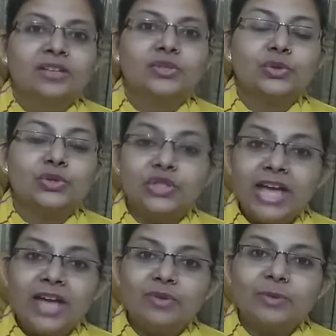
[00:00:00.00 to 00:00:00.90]
So today
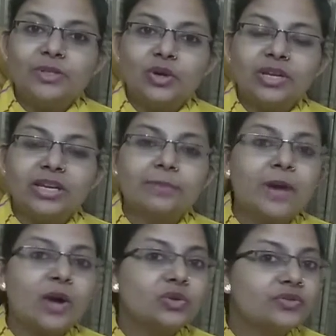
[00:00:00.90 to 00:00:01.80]
I will be talking
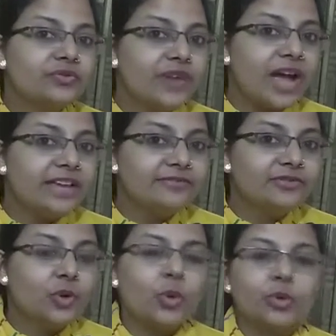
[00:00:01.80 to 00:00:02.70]
about
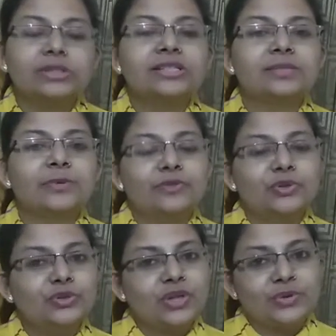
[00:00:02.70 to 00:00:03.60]
5 goals before
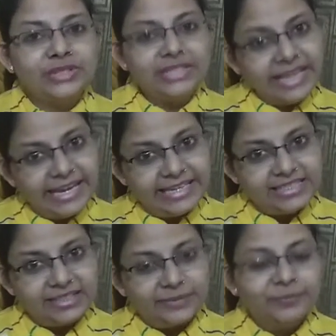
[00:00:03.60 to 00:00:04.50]

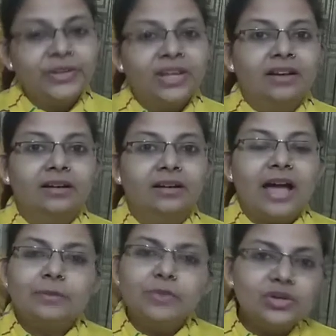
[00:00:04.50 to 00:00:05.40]
2018.
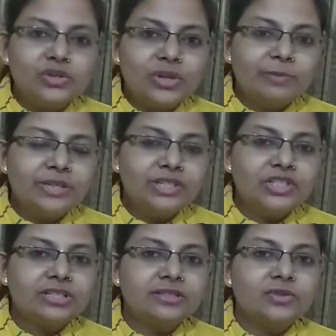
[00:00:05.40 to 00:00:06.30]
I'm not so
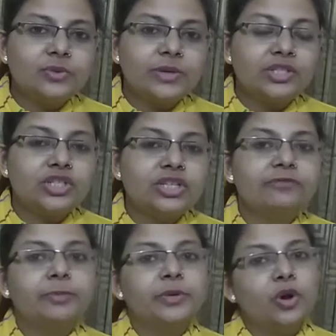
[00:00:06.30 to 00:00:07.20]
ambitious to
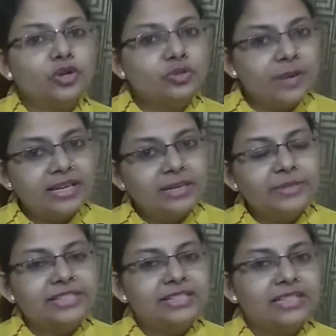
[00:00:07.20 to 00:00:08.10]
achieve beyond my
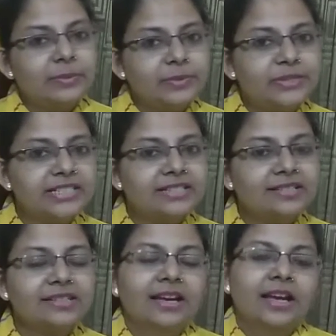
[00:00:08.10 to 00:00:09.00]
limits and
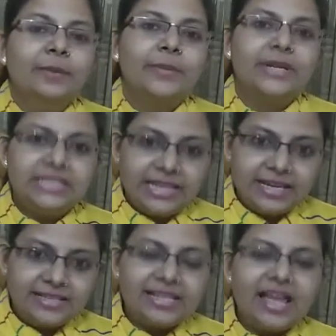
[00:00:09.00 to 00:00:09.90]
capabilities, but
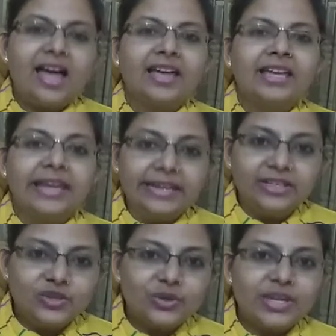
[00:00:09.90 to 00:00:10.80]
yes, I
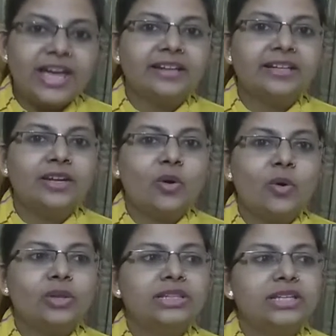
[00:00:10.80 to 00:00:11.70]
hate to carry
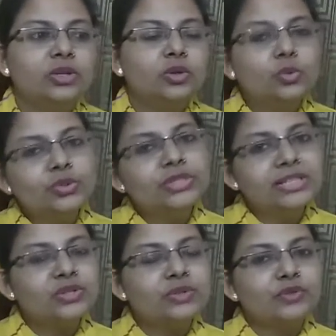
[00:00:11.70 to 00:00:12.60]
all the loose
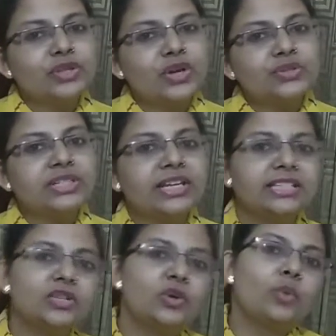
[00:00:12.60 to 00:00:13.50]
ends of
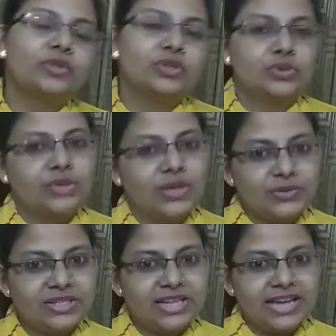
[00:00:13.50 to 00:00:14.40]
2018 over to
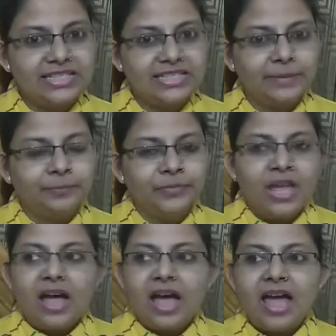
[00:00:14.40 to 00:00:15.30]
2019.
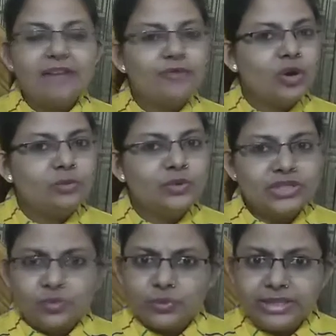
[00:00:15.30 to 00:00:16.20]
I have almost
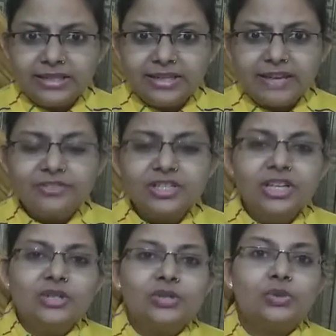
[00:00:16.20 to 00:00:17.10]
a week left,
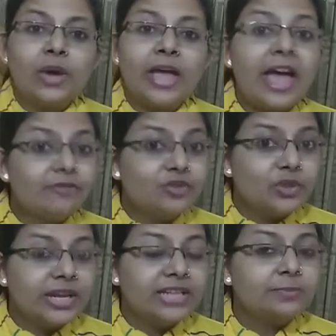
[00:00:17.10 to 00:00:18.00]
so I have
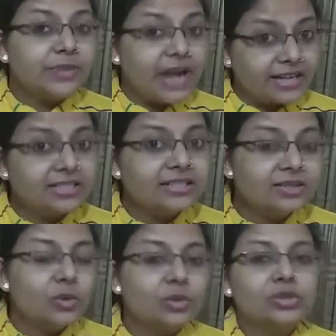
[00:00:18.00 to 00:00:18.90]
to get
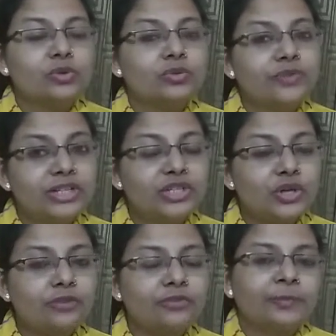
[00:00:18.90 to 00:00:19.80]
practical goals to finish
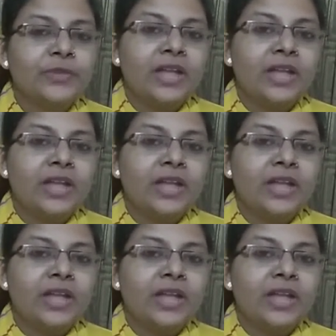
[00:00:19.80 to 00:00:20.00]
off.